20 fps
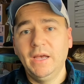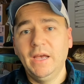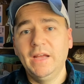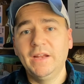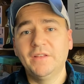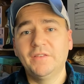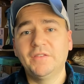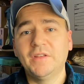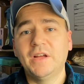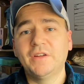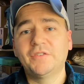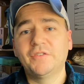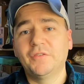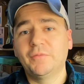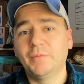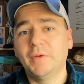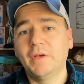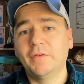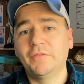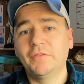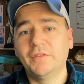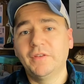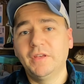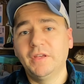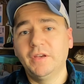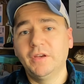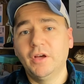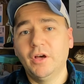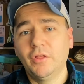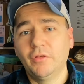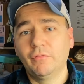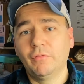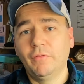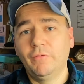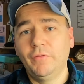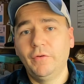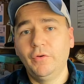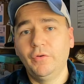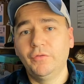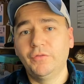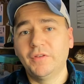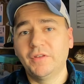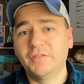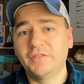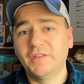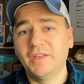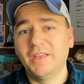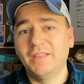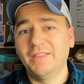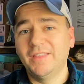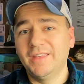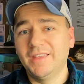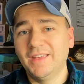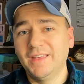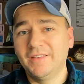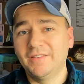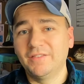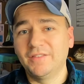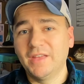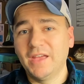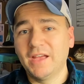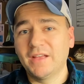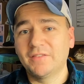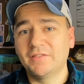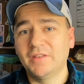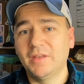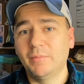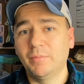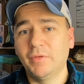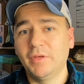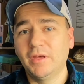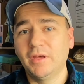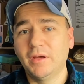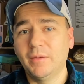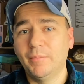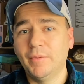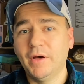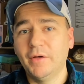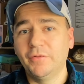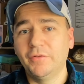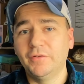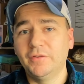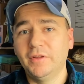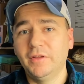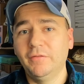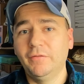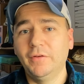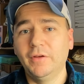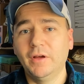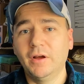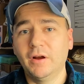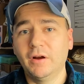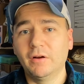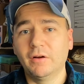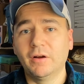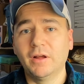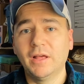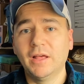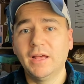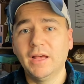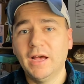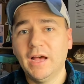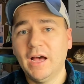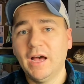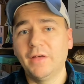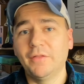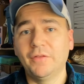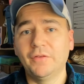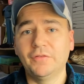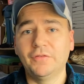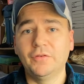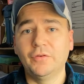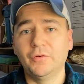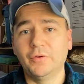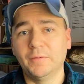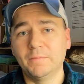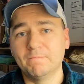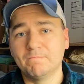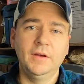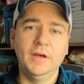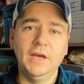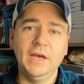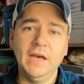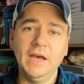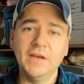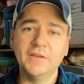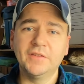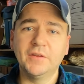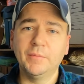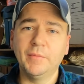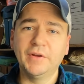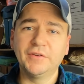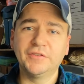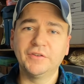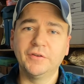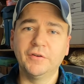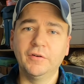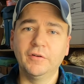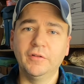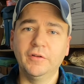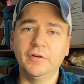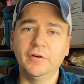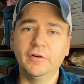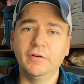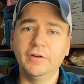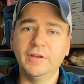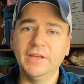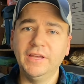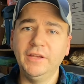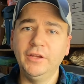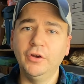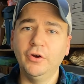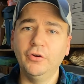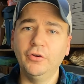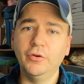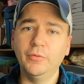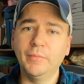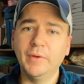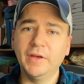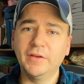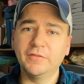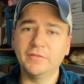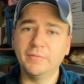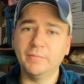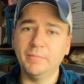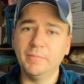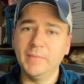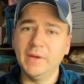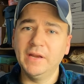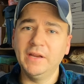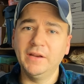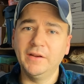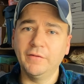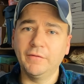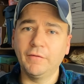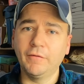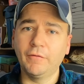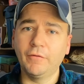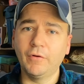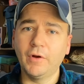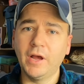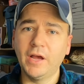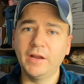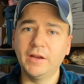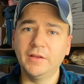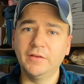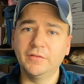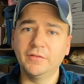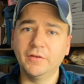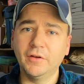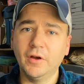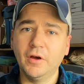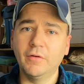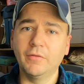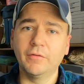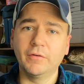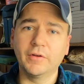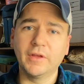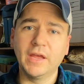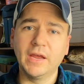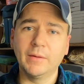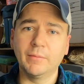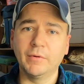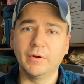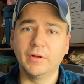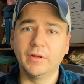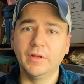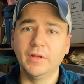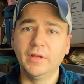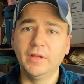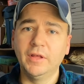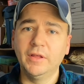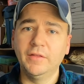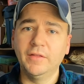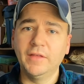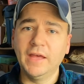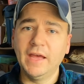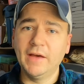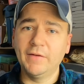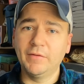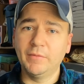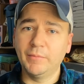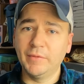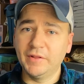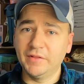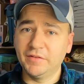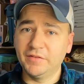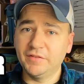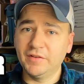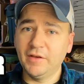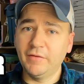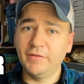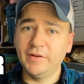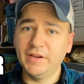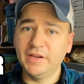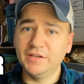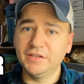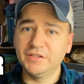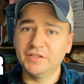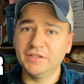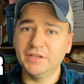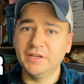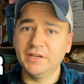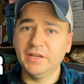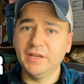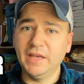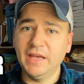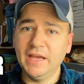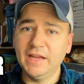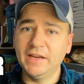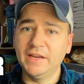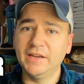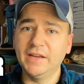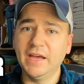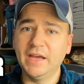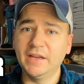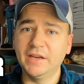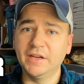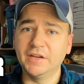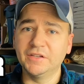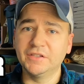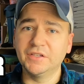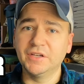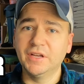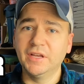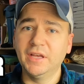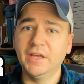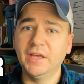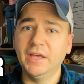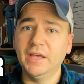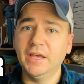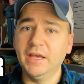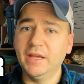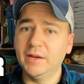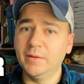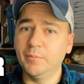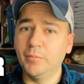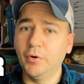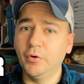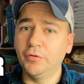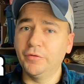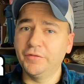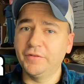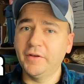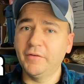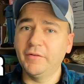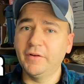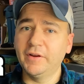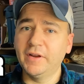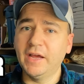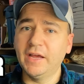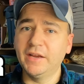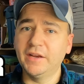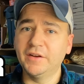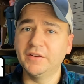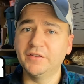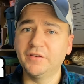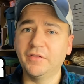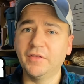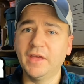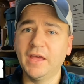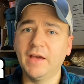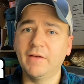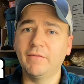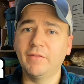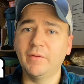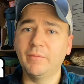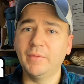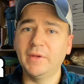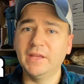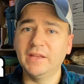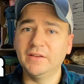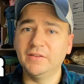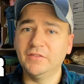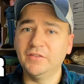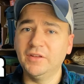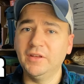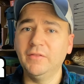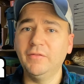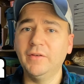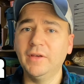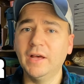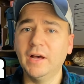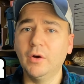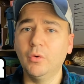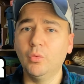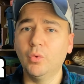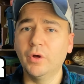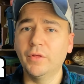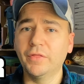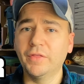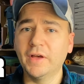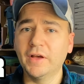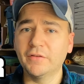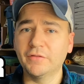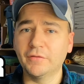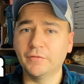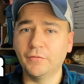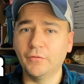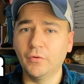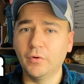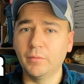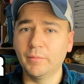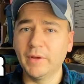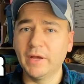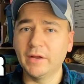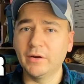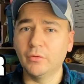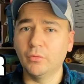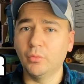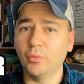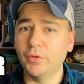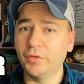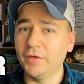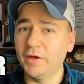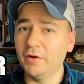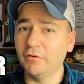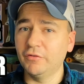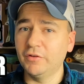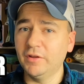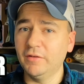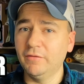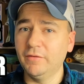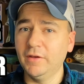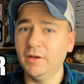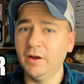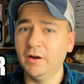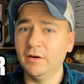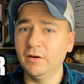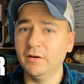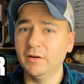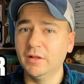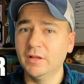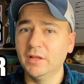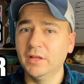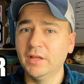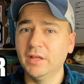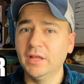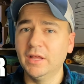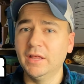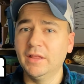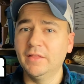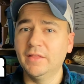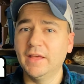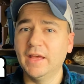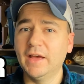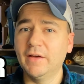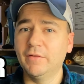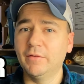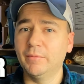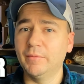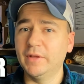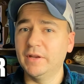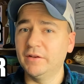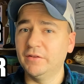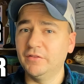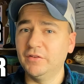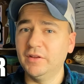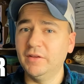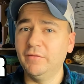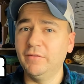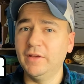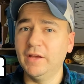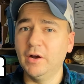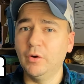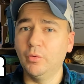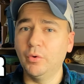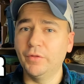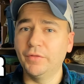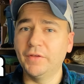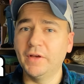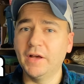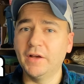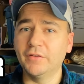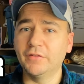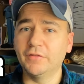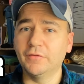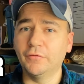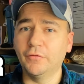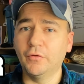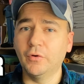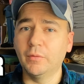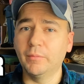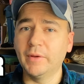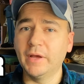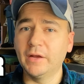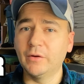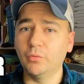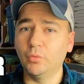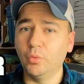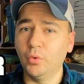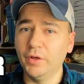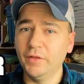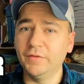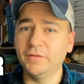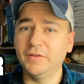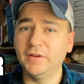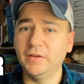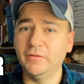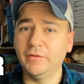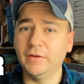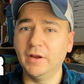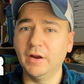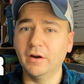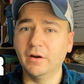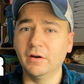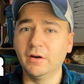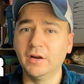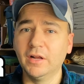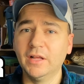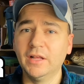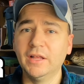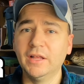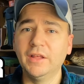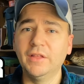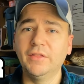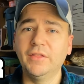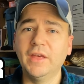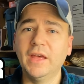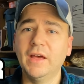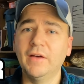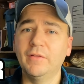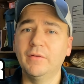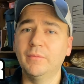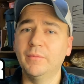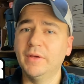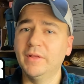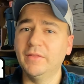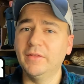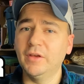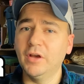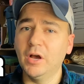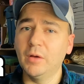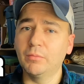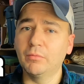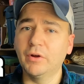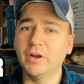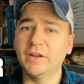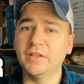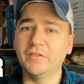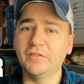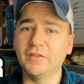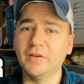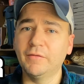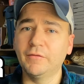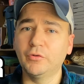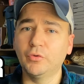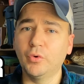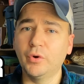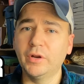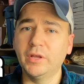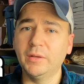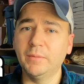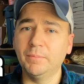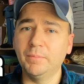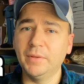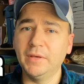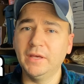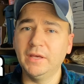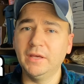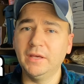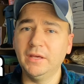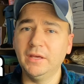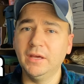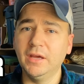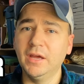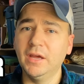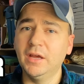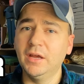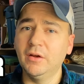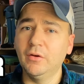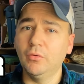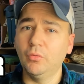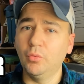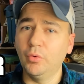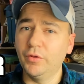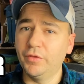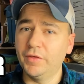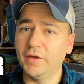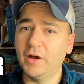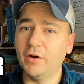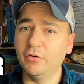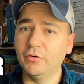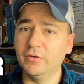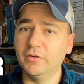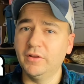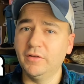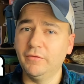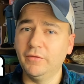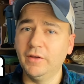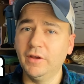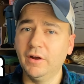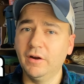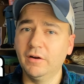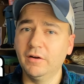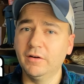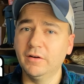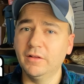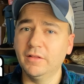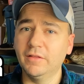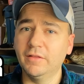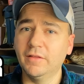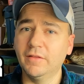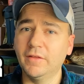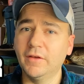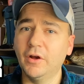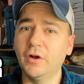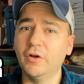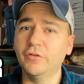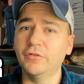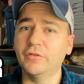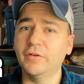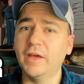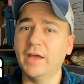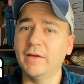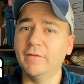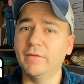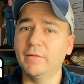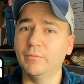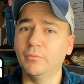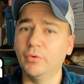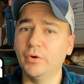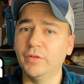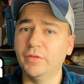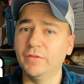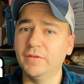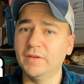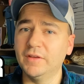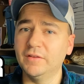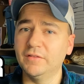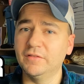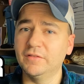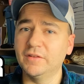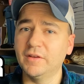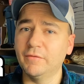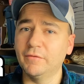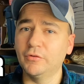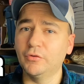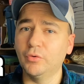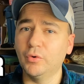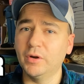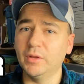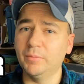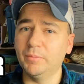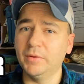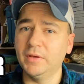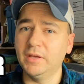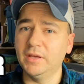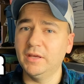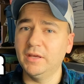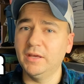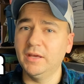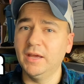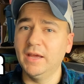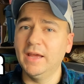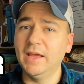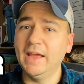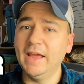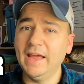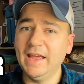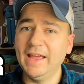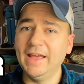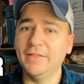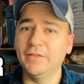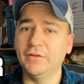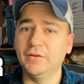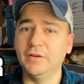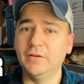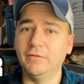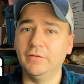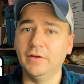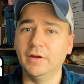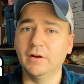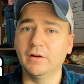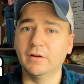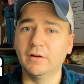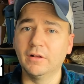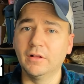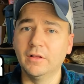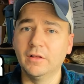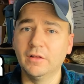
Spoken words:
And it's not just me, I've seen other reviews that say the exact same thing about the DVR on this unit. As I mentioned earlier, Eyoyo makes many different varieties of their camera. They have them in 7-inch and a 9-inch, and in both 7 and 9-inch, they have them in TVL 1000 format without DVR. They have them in TVL 1000 format with DVR. They have them in the upgraded 720p without DVR, and they also have them with the 720p and the DVR.